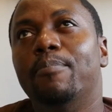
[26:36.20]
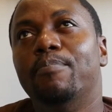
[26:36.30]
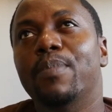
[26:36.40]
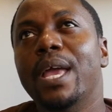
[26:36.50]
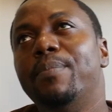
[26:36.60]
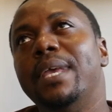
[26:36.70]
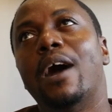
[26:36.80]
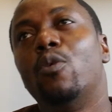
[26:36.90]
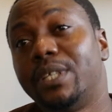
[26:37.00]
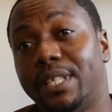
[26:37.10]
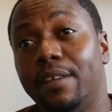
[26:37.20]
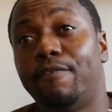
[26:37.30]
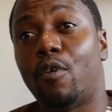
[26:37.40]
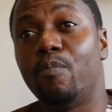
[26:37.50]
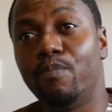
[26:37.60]
Maybe I would say
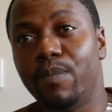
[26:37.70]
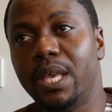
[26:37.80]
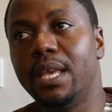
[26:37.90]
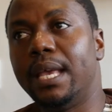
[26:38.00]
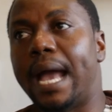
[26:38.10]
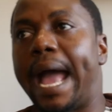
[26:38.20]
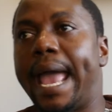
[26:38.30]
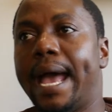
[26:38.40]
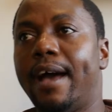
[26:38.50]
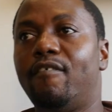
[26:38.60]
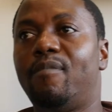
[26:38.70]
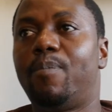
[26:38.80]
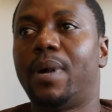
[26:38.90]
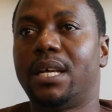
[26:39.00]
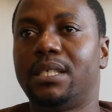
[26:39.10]
for me, I have
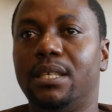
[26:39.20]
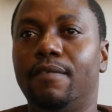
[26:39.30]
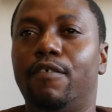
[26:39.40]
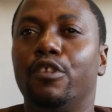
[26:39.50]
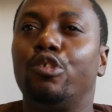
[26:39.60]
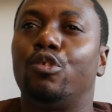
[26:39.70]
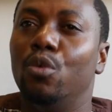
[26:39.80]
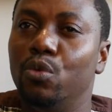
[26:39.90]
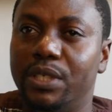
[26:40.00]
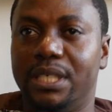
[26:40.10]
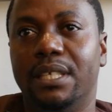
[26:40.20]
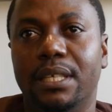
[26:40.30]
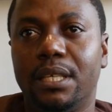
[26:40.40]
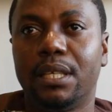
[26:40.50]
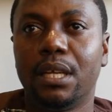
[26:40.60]
passion for solutions.